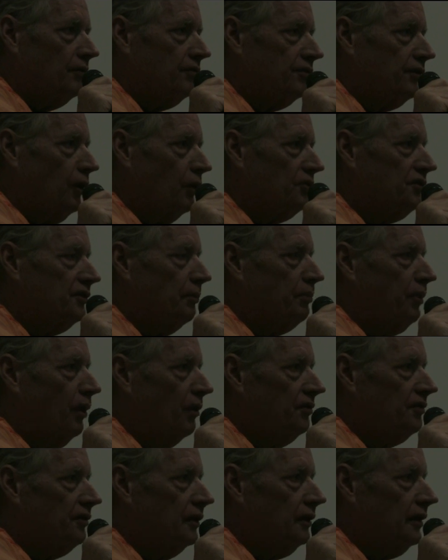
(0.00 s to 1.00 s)
So
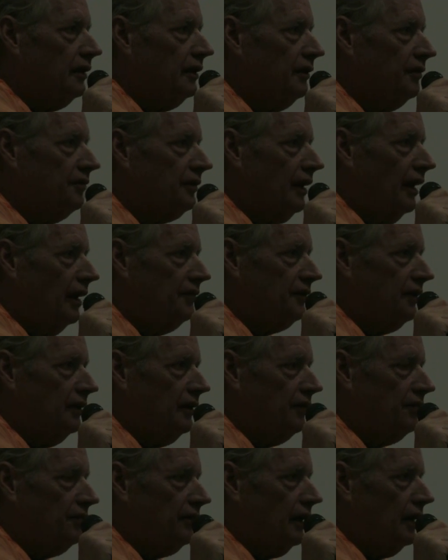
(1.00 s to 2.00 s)
supposedly this guy's going
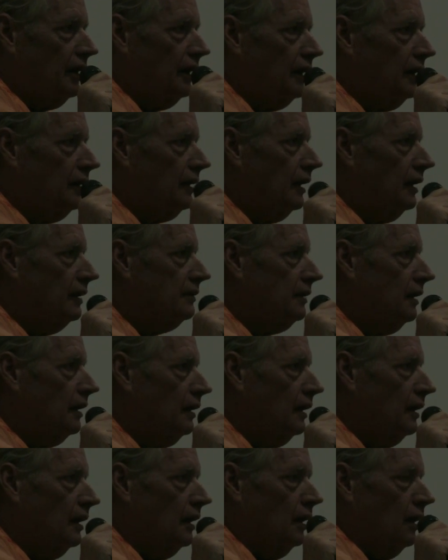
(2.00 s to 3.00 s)
to say
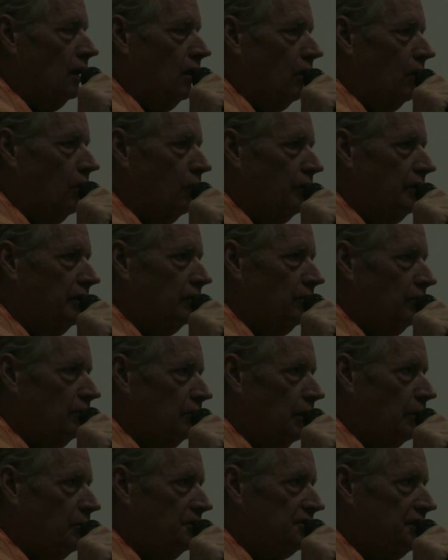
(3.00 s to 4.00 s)
that, we were
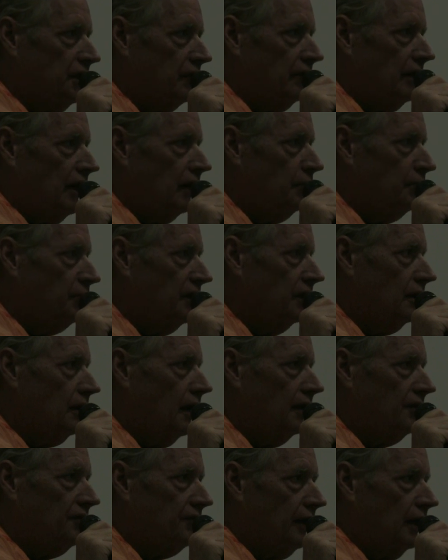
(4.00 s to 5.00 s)
rummaging around bin
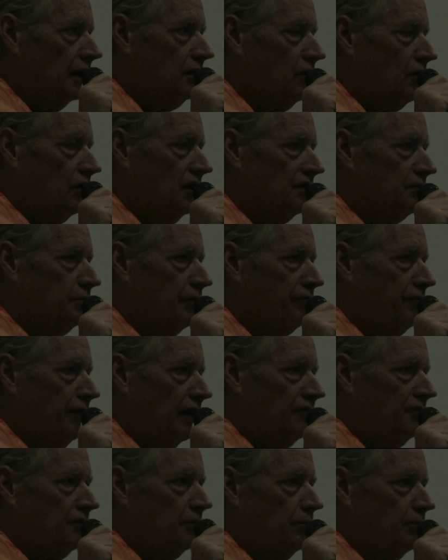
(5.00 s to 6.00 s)
Laden's headquarters, we
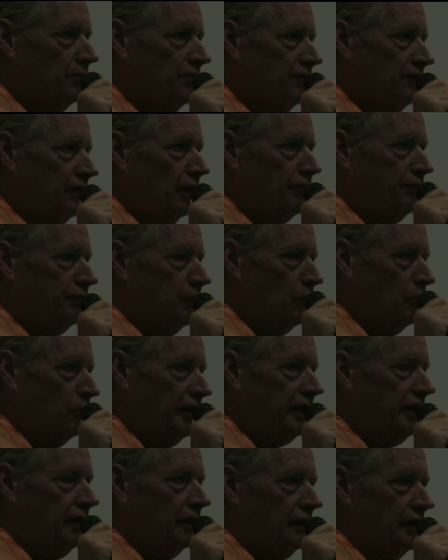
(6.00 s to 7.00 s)
found some stuff from
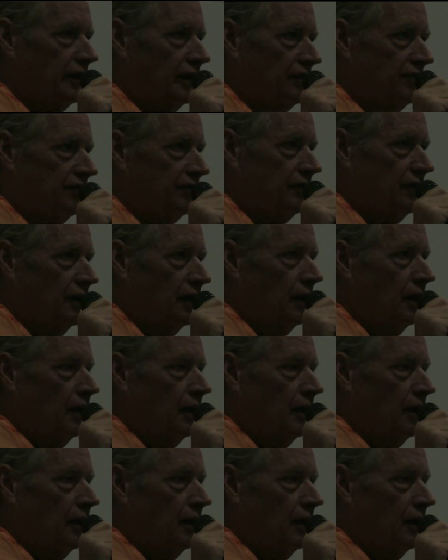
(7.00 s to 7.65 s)
WikiLeaks.